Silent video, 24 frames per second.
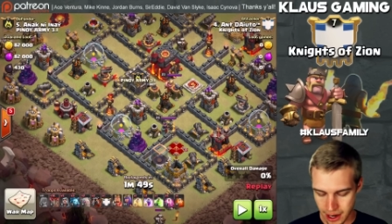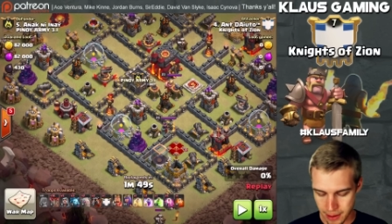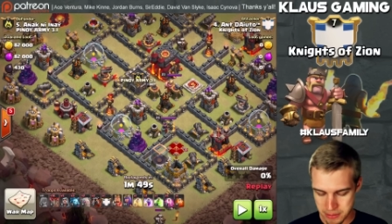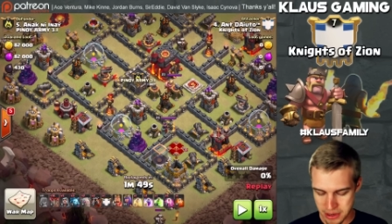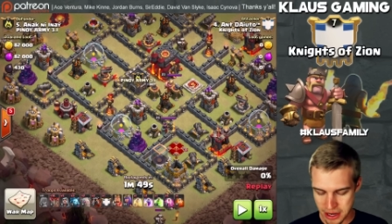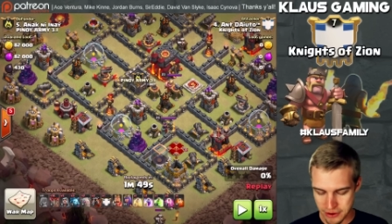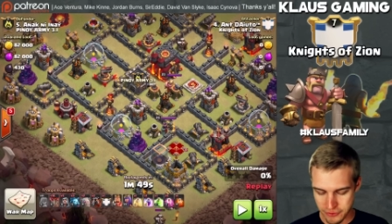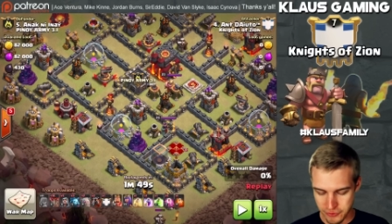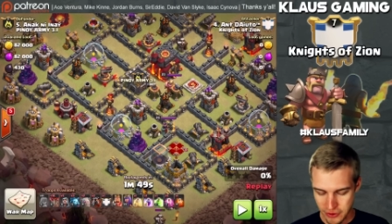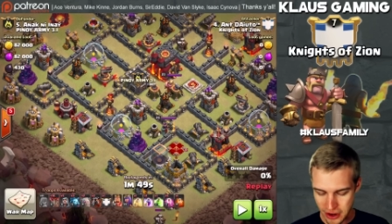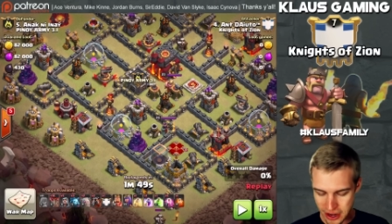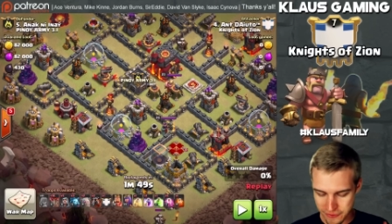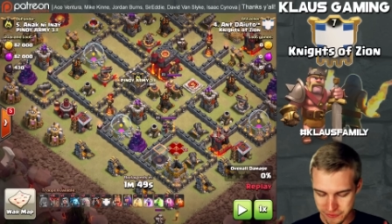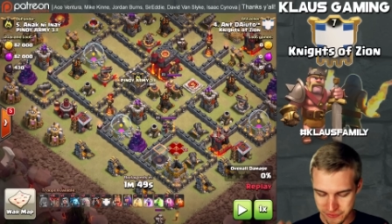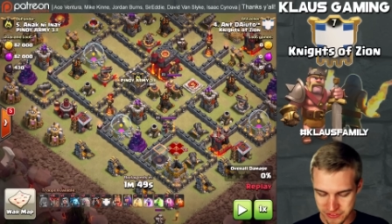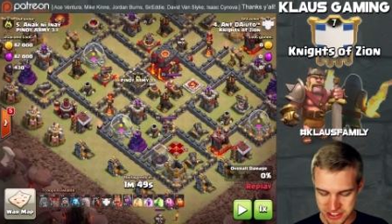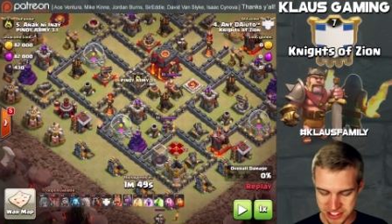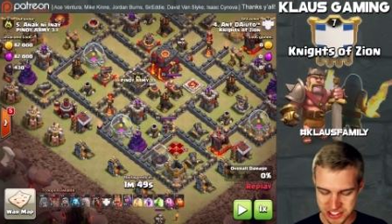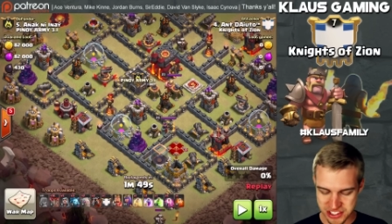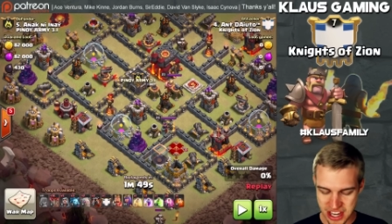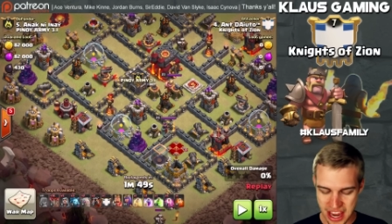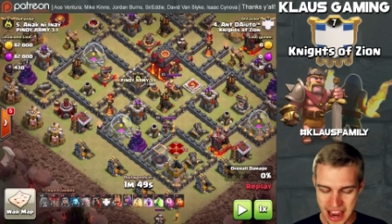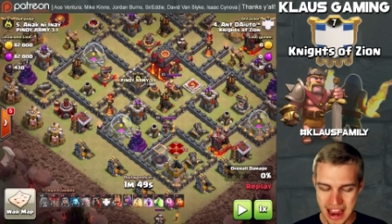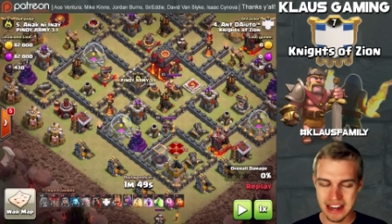Um, if,
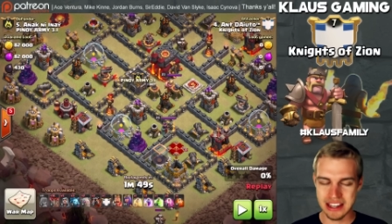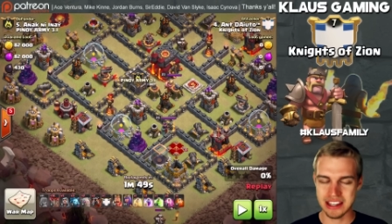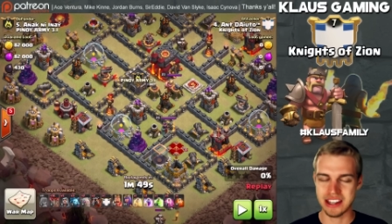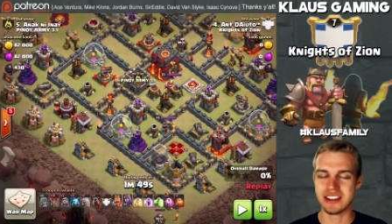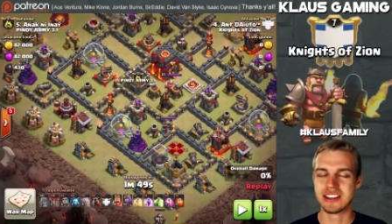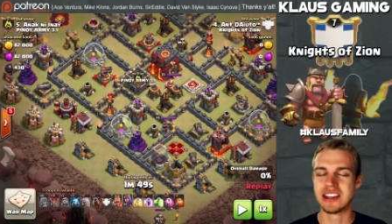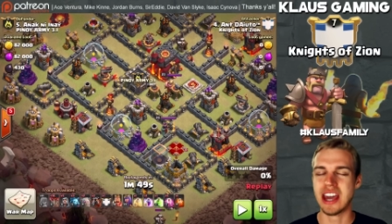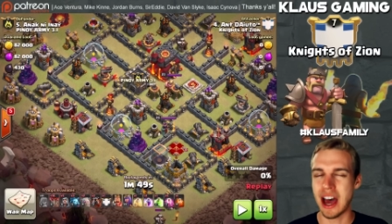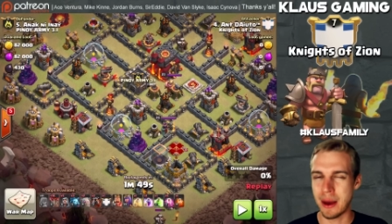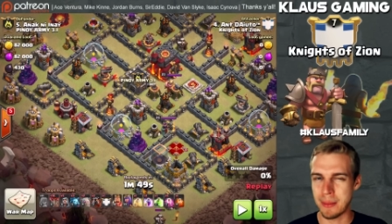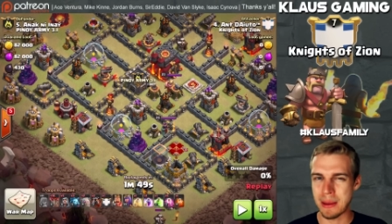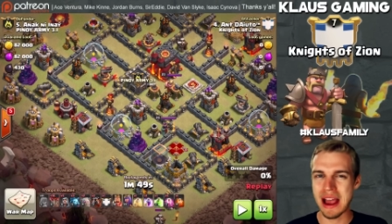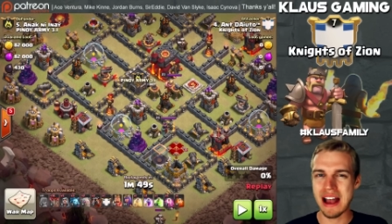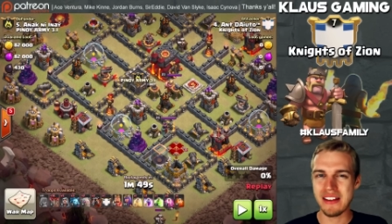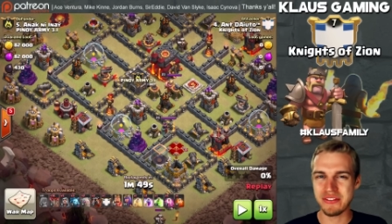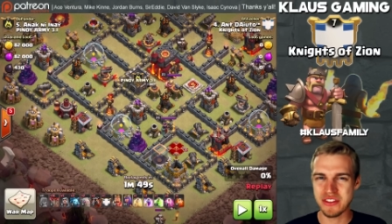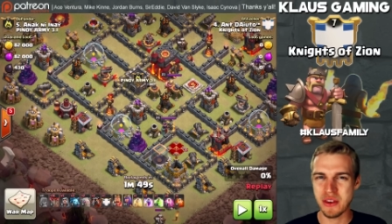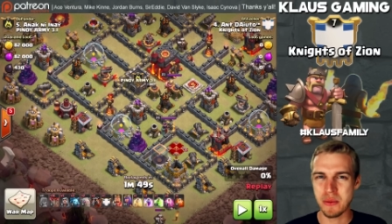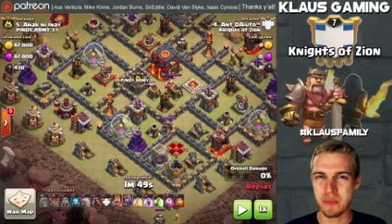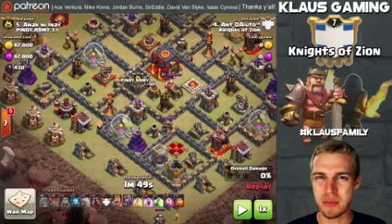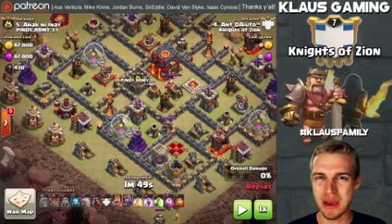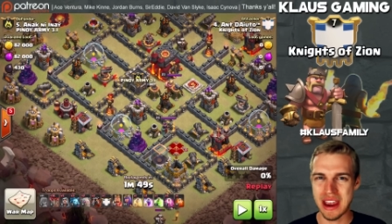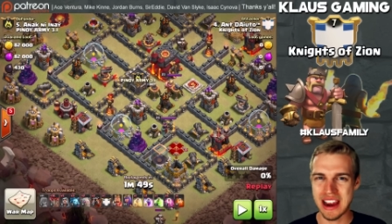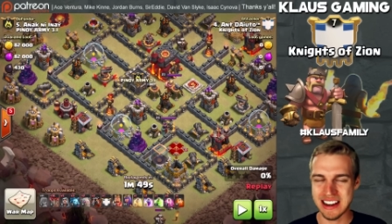if this guy can come
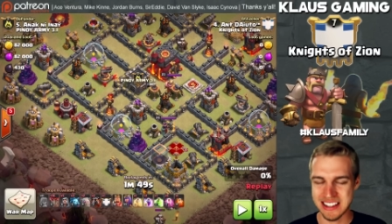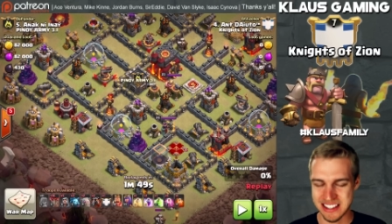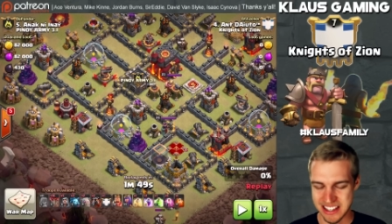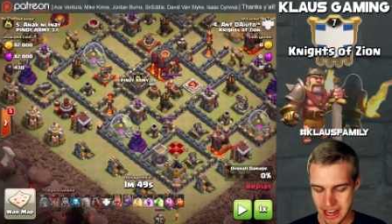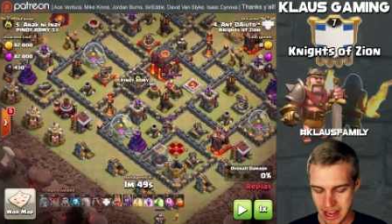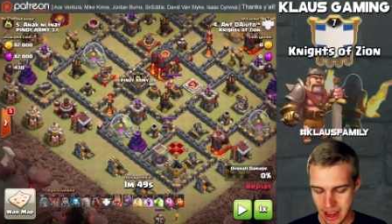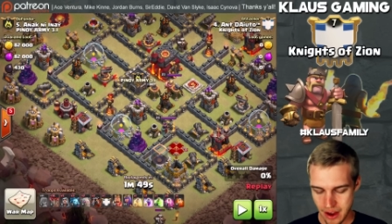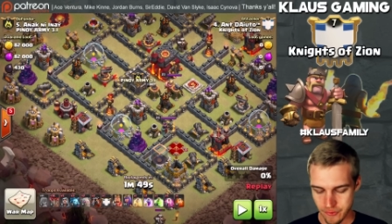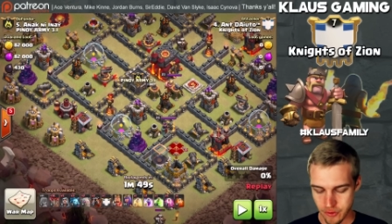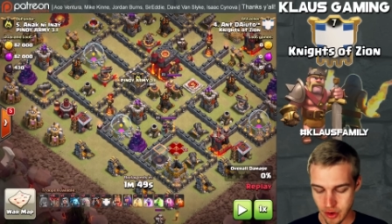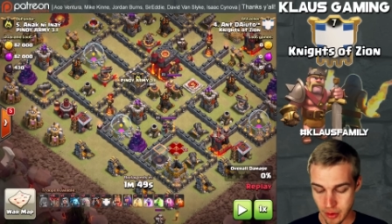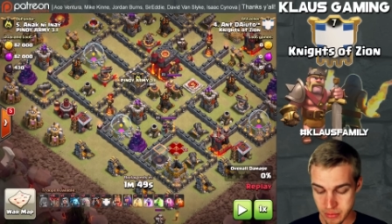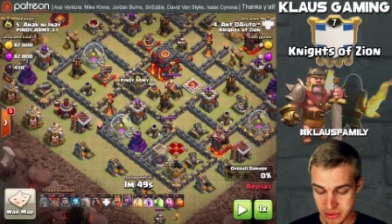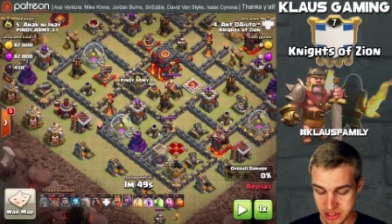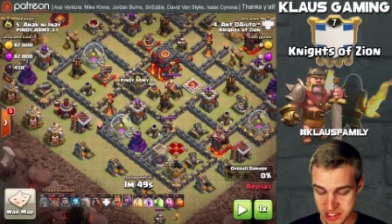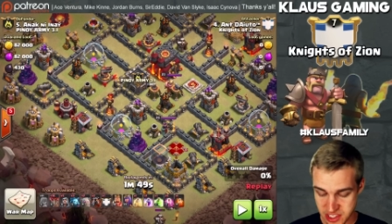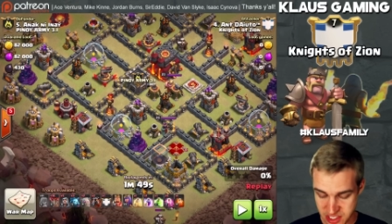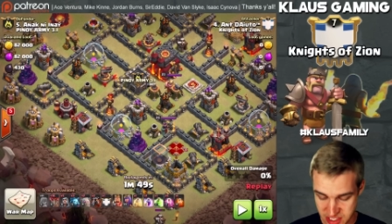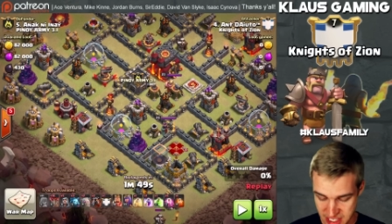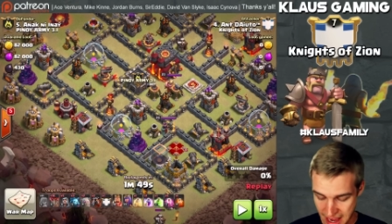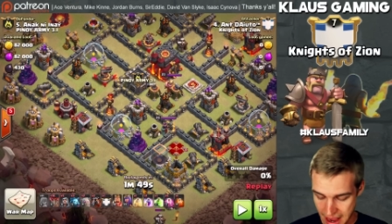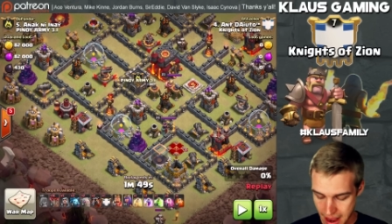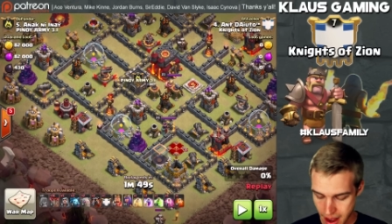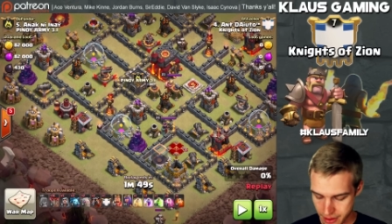at the base from
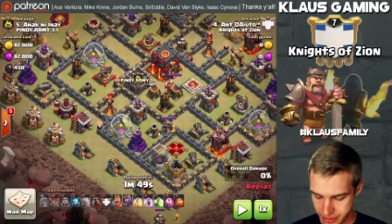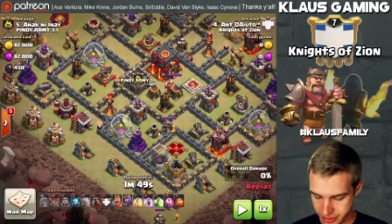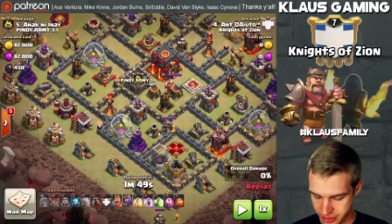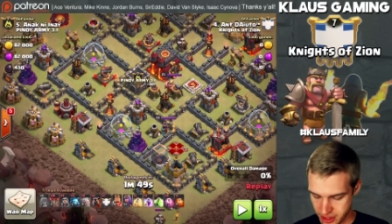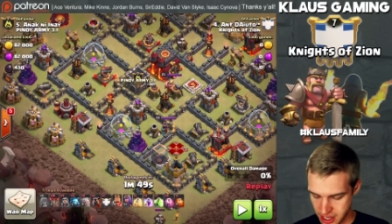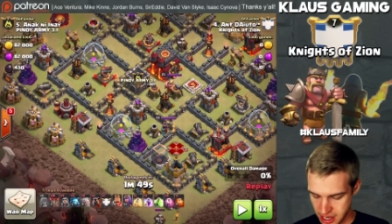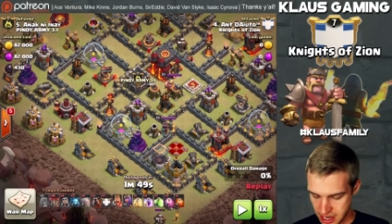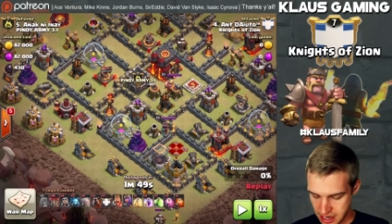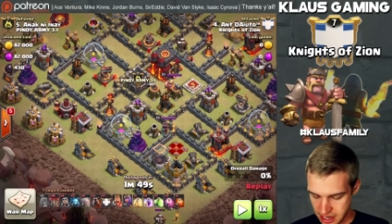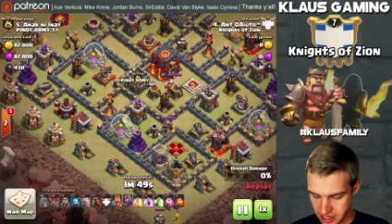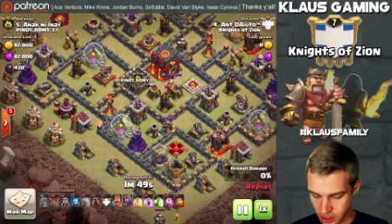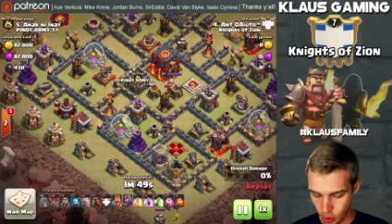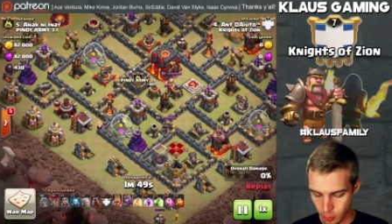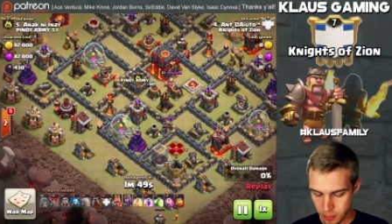the south,